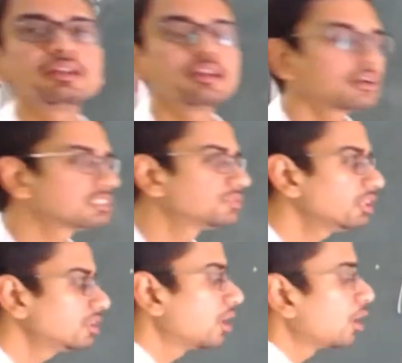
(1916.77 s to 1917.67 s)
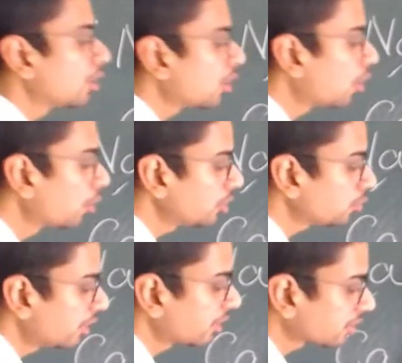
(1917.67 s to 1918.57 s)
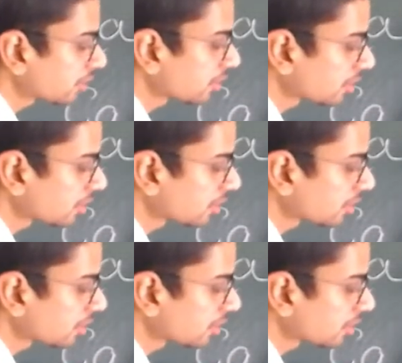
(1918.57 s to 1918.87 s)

reacts with hot water.